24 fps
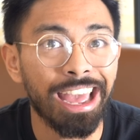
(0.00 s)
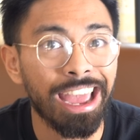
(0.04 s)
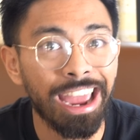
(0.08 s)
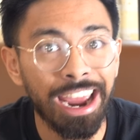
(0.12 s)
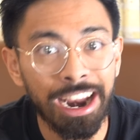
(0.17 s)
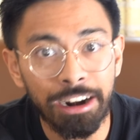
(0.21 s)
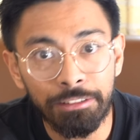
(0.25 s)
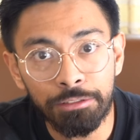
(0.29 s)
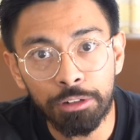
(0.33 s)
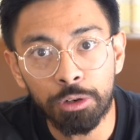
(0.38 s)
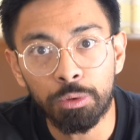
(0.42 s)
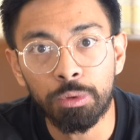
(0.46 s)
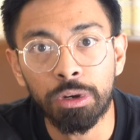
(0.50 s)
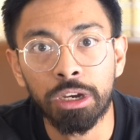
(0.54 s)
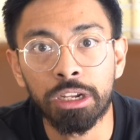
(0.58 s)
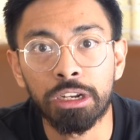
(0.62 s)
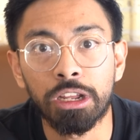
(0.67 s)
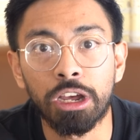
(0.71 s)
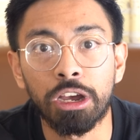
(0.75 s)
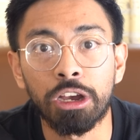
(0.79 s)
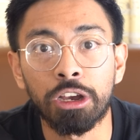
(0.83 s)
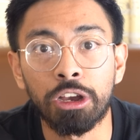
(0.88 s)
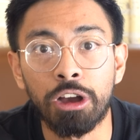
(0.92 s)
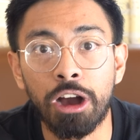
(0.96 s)

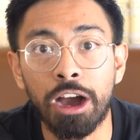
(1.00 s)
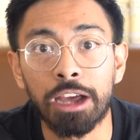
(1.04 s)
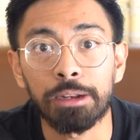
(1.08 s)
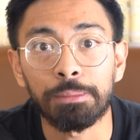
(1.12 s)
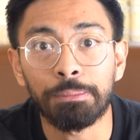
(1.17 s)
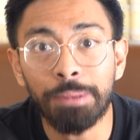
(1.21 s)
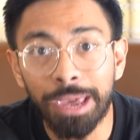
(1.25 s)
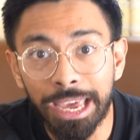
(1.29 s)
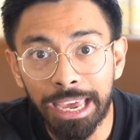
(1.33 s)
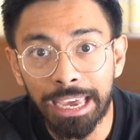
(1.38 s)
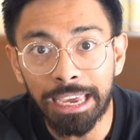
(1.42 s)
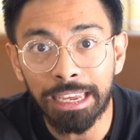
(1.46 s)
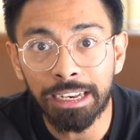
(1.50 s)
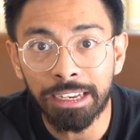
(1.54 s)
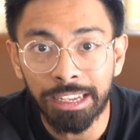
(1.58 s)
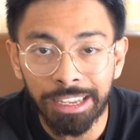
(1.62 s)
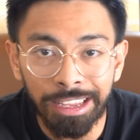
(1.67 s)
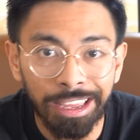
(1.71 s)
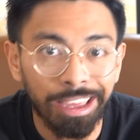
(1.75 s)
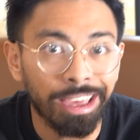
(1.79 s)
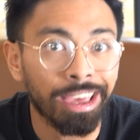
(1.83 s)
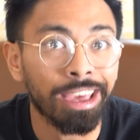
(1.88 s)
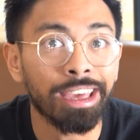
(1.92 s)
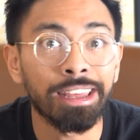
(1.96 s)
Everyone got paid
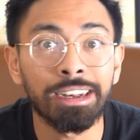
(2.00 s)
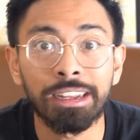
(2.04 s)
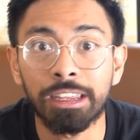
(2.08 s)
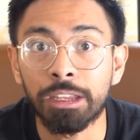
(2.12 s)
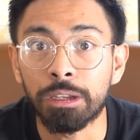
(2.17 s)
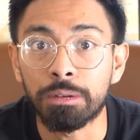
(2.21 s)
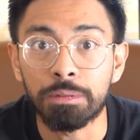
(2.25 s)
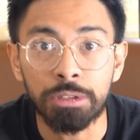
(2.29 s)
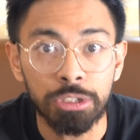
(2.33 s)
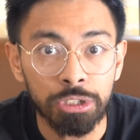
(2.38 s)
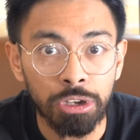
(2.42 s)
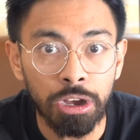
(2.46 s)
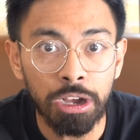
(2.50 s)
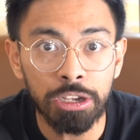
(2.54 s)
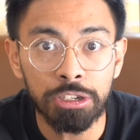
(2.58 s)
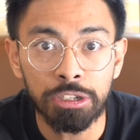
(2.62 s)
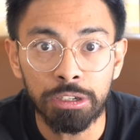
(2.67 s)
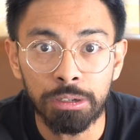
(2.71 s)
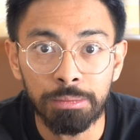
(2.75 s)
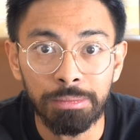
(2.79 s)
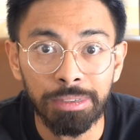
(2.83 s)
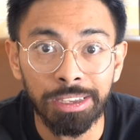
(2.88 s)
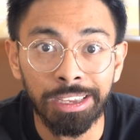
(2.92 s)
and it was awesome.